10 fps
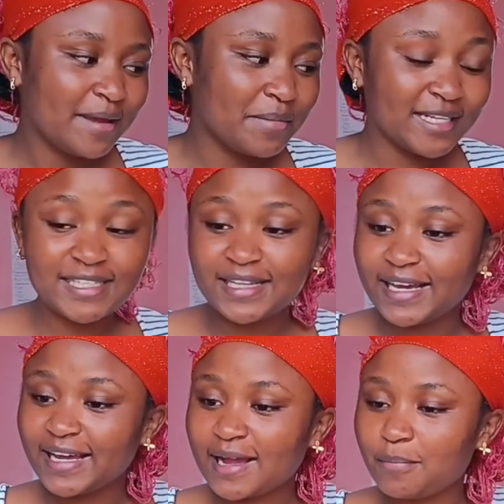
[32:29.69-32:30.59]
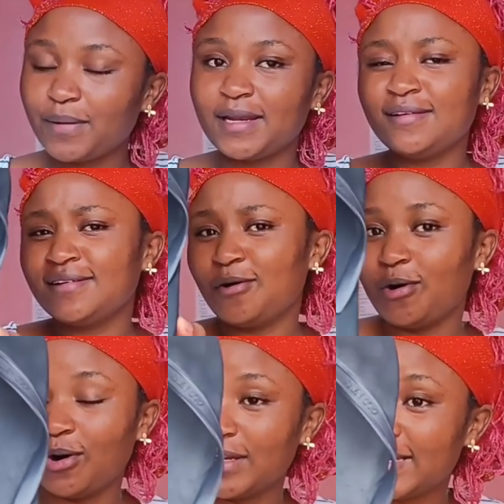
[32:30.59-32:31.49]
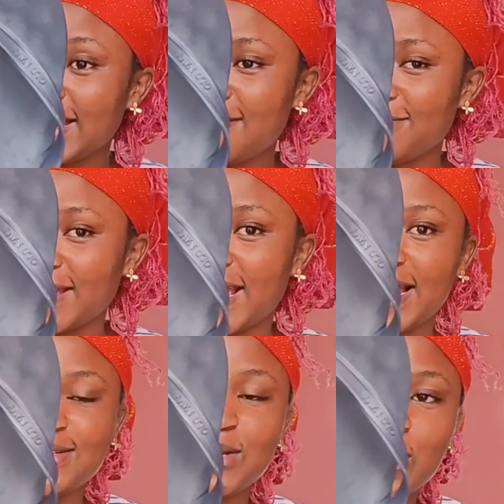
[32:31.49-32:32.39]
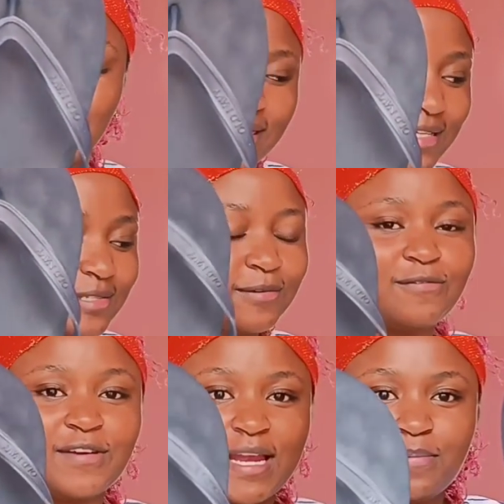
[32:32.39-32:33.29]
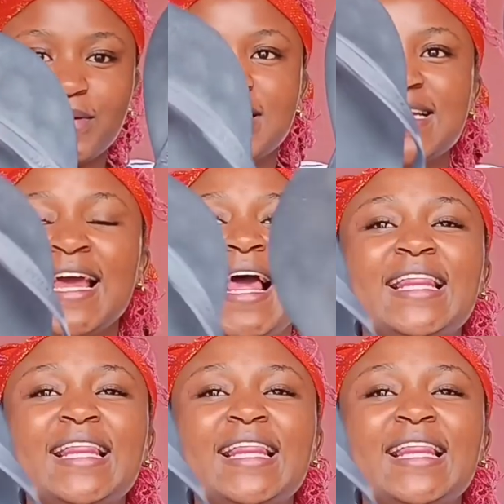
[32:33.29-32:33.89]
imagine the company, Old Navy, guys. Look at this. So very pretty.